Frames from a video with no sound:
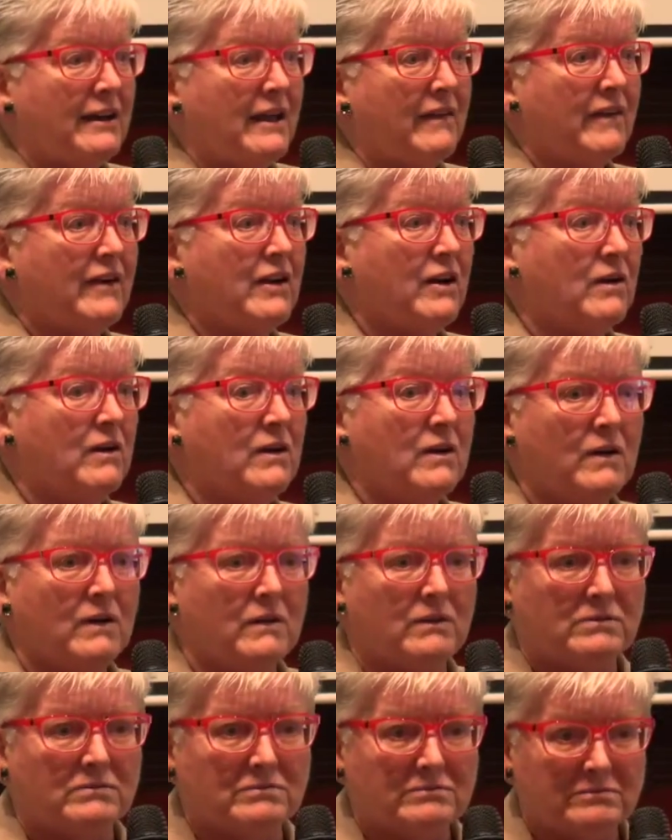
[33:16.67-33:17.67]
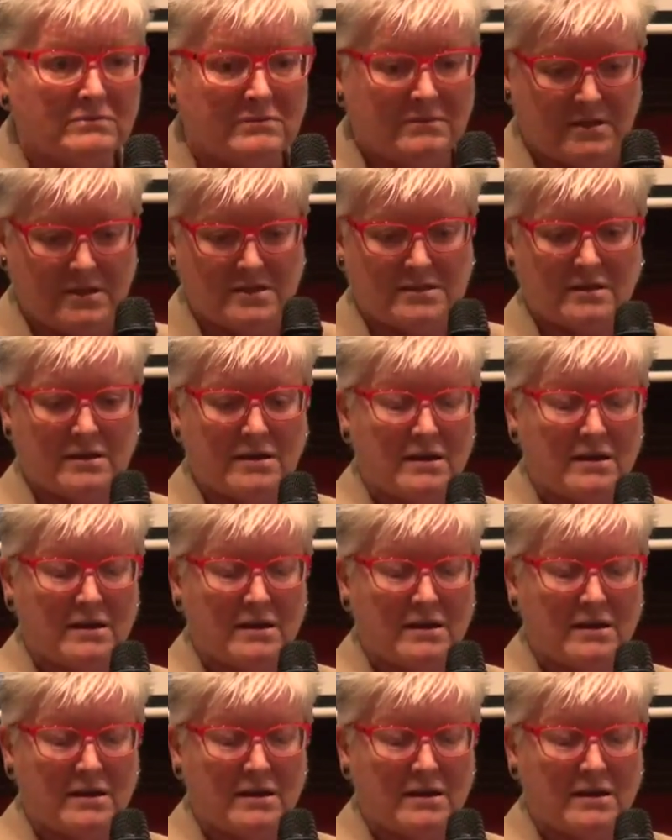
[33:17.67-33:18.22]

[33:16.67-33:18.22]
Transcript: And they go, oh, here's a